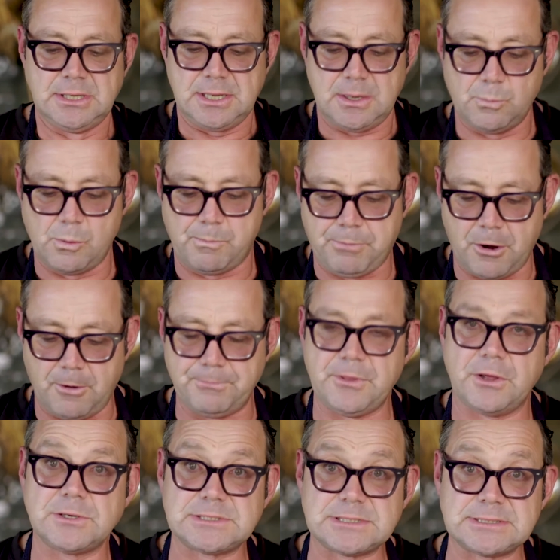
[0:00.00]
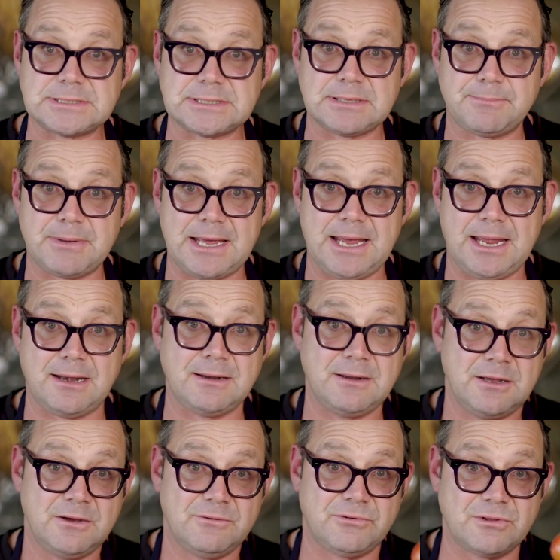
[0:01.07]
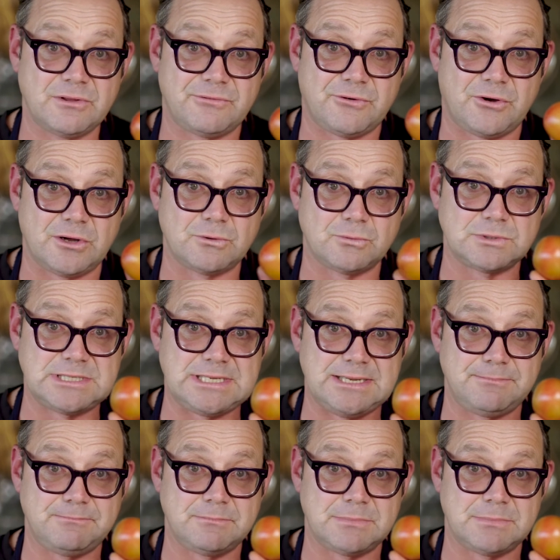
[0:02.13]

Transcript: and we'll pop those into the pan for the final 10